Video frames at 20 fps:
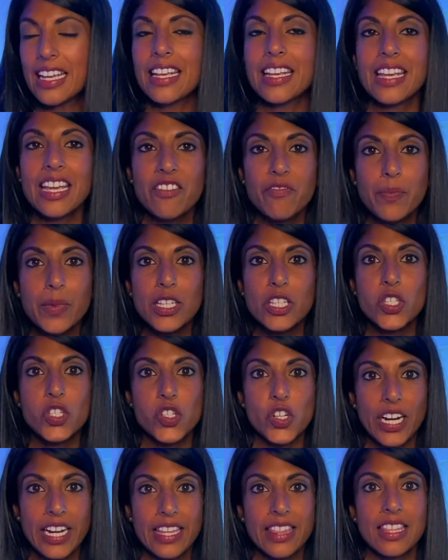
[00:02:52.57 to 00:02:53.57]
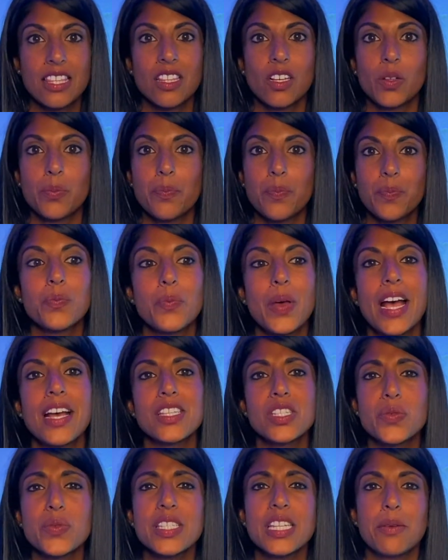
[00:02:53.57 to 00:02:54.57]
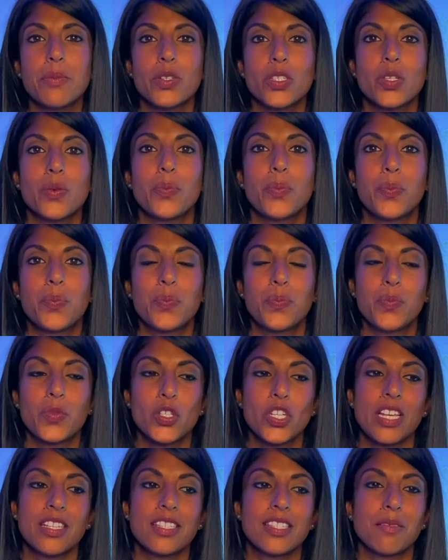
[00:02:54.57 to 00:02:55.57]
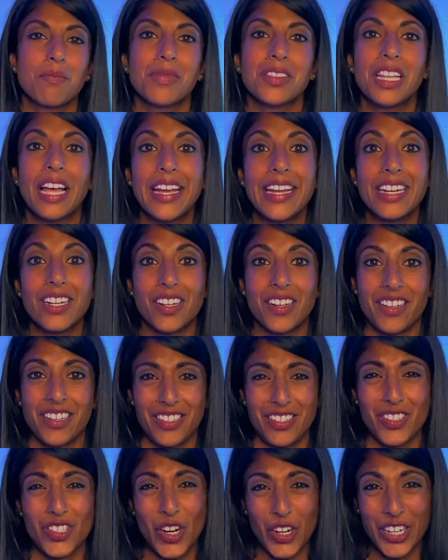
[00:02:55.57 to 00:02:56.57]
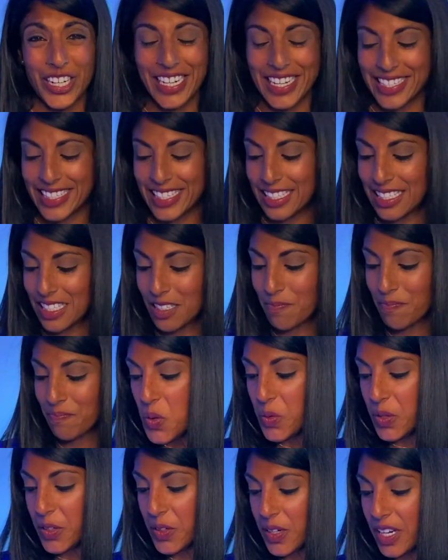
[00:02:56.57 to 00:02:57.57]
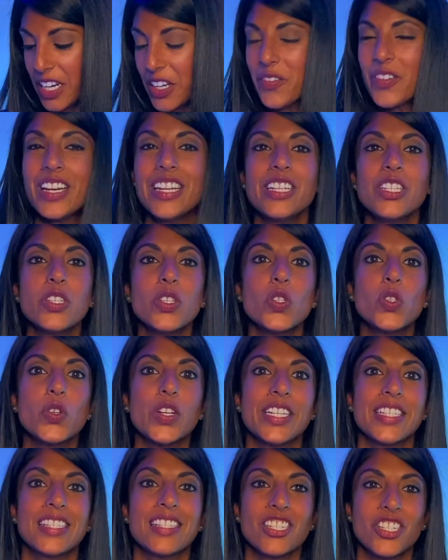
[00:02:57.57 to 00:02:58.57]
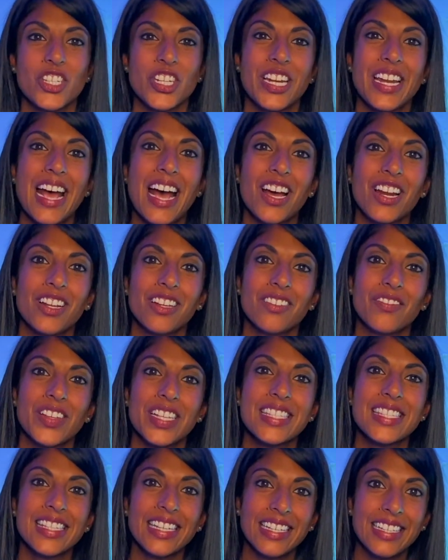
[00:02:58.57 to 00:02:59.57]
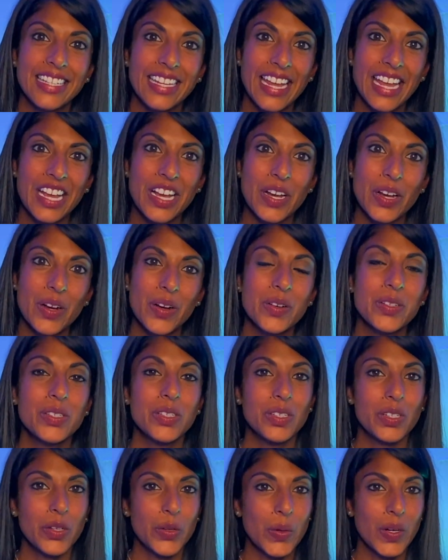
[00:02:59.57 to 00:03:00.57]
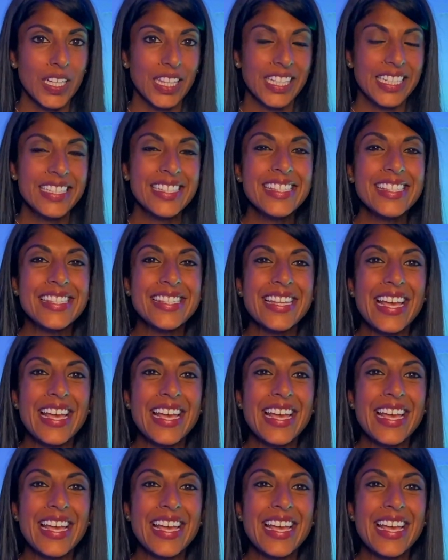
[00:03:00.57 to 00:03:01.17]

gave me strength. The pastor was able to shed some light on darkness. We were getting ready to transition out of San Diego to New Orleans,